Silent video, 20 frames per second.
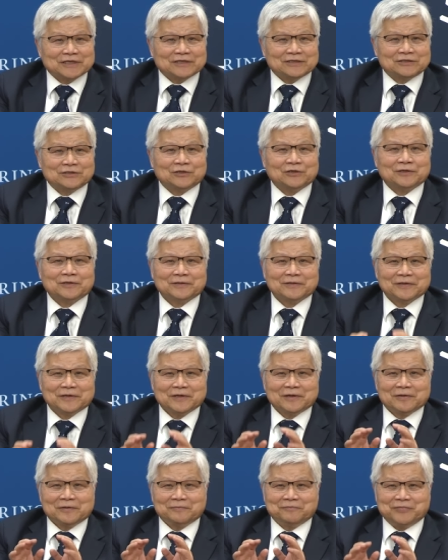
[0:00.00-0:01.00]
So
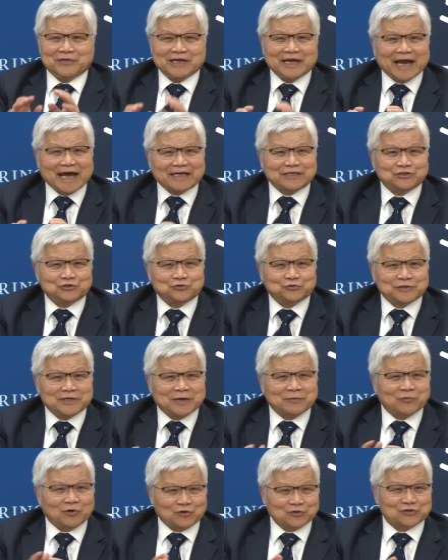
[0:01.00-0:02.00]
be nice to
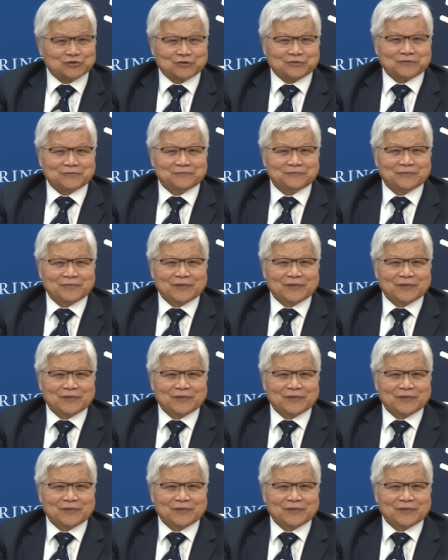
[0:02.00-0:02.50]
them also.